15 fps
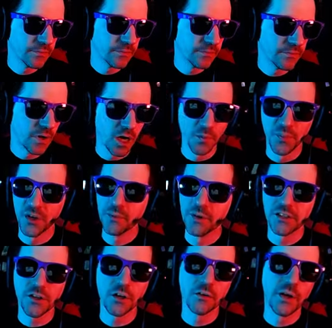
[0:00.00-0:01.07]
are pretty much
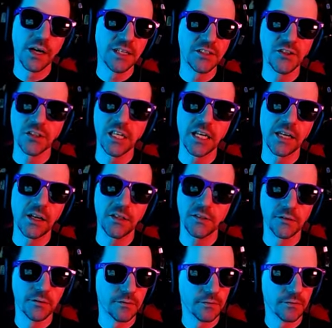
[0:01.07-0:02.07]
otherwise just like us.